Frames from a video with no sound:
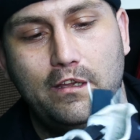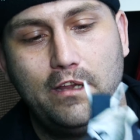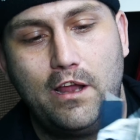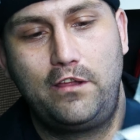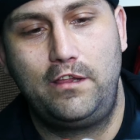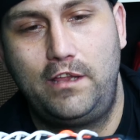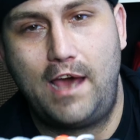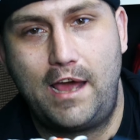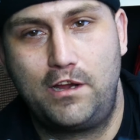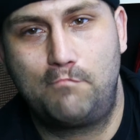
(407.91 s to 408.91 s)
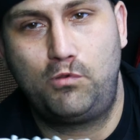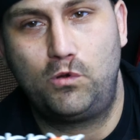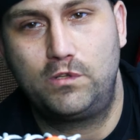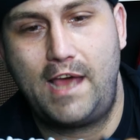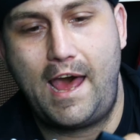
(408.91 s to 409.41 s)
you know, you got your
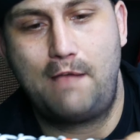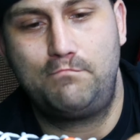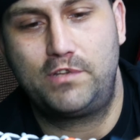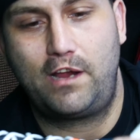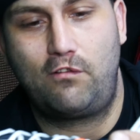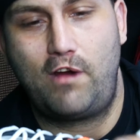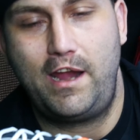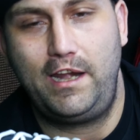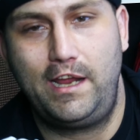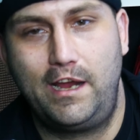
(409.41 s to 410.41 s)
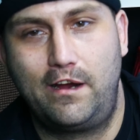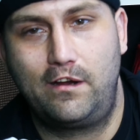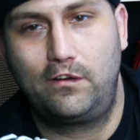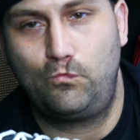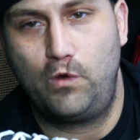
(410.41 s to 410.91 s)
pull tabs like right
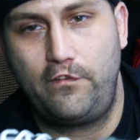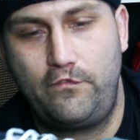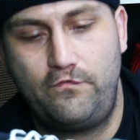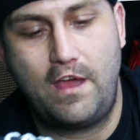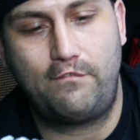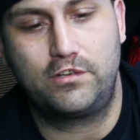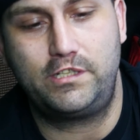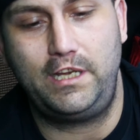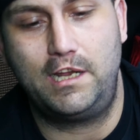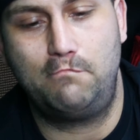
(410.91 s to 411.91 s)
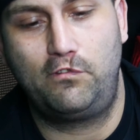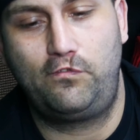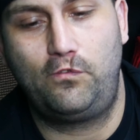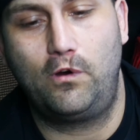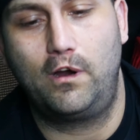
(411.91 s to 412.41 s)
here where you've never seen it
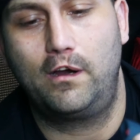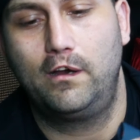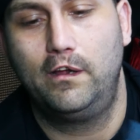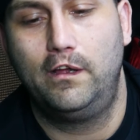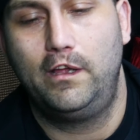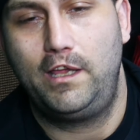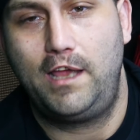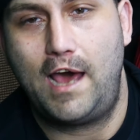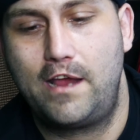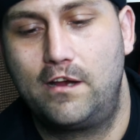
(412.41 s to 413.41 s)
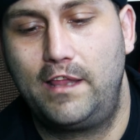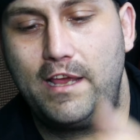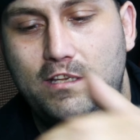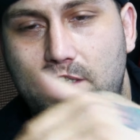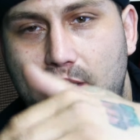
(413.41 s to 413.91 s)
before. You got your
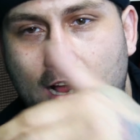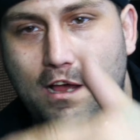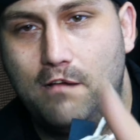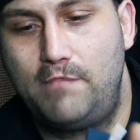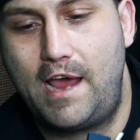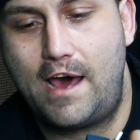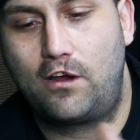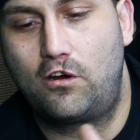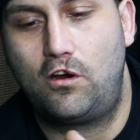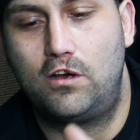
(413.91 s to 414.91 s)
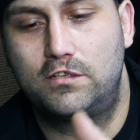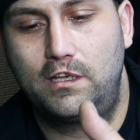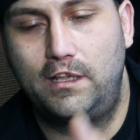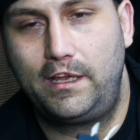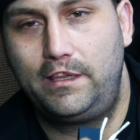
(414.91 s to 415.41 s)
laces that come down across
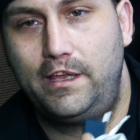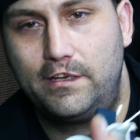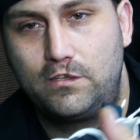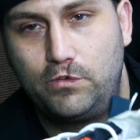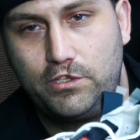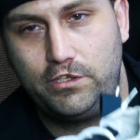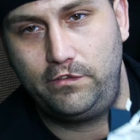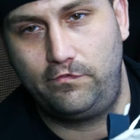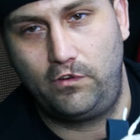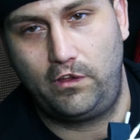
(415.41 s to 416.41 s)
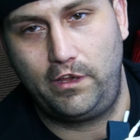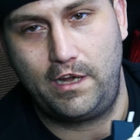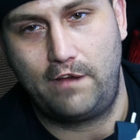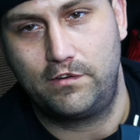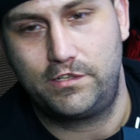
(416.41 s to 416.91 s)
it like this, which you've really
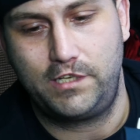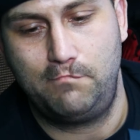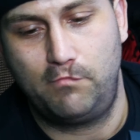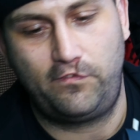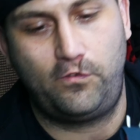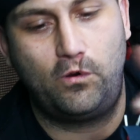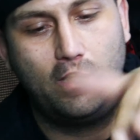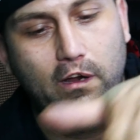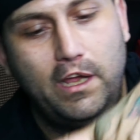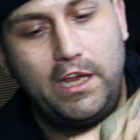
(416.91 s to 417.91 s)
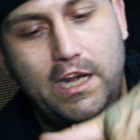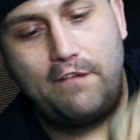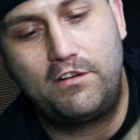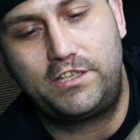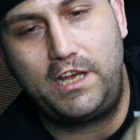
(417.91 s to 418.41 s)
never seen before. You
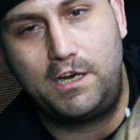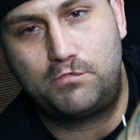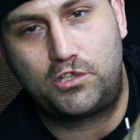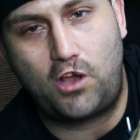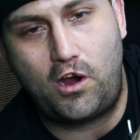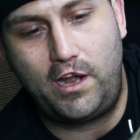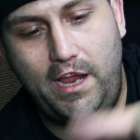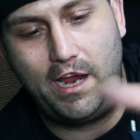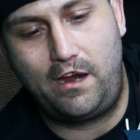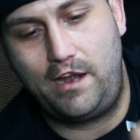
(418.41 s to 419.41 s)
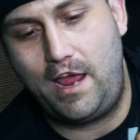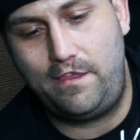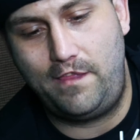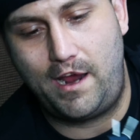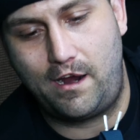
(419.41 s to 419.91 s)
never seen them start here and
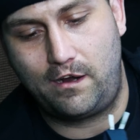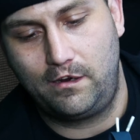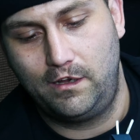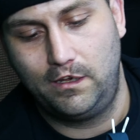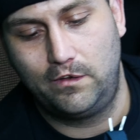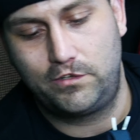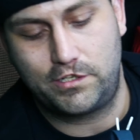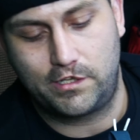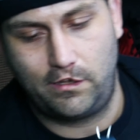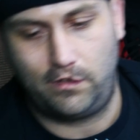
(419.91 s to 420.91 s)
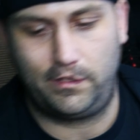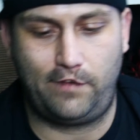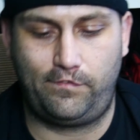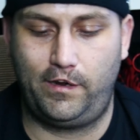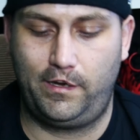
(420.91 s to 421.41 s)
end there, which is a little
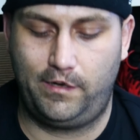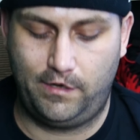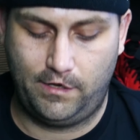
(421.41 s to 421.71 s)
different.